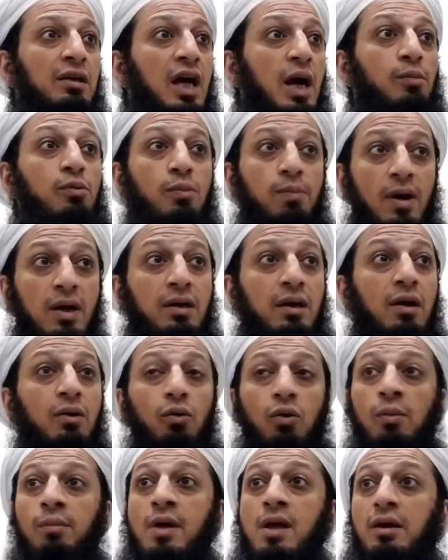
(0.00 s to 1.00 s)
Abu
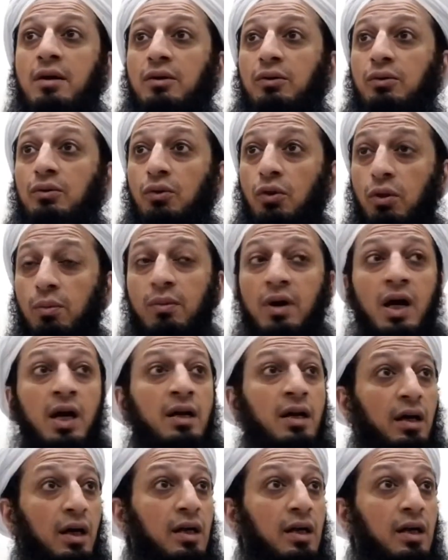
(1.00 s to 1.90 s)
Bakr, Umar, Uthman and